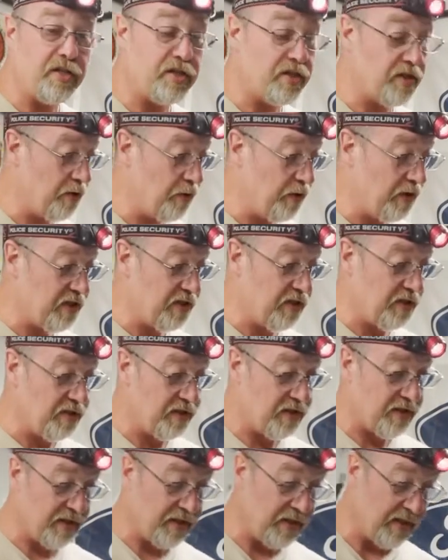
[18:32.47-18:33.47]
So it's
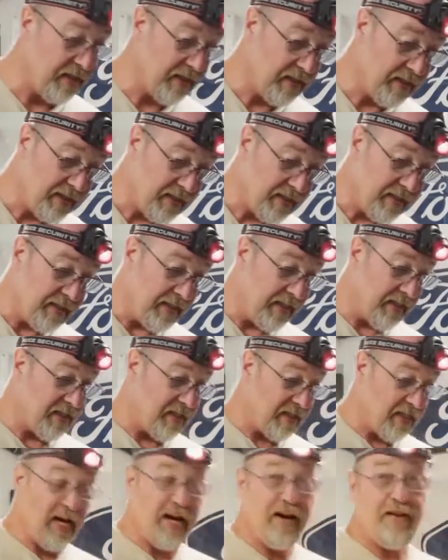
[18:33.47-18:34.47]

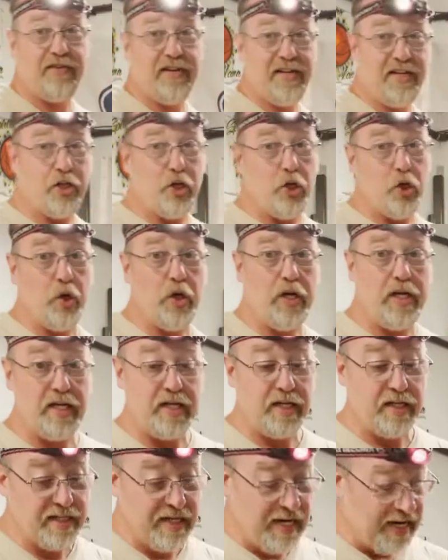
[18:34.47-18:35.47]
as heavy duty
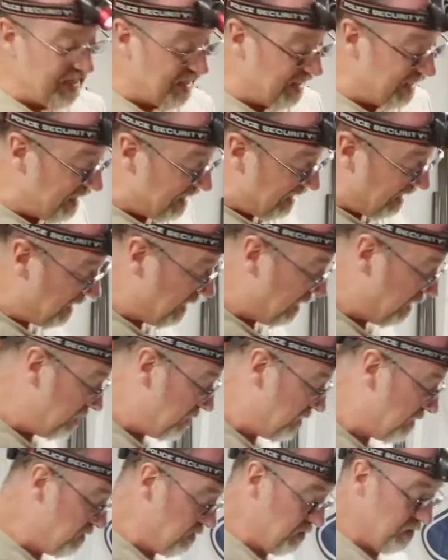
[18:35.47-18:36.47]
as I can get
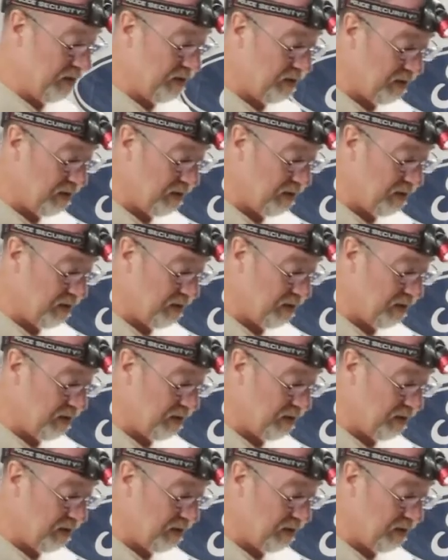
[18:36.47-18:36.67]
it.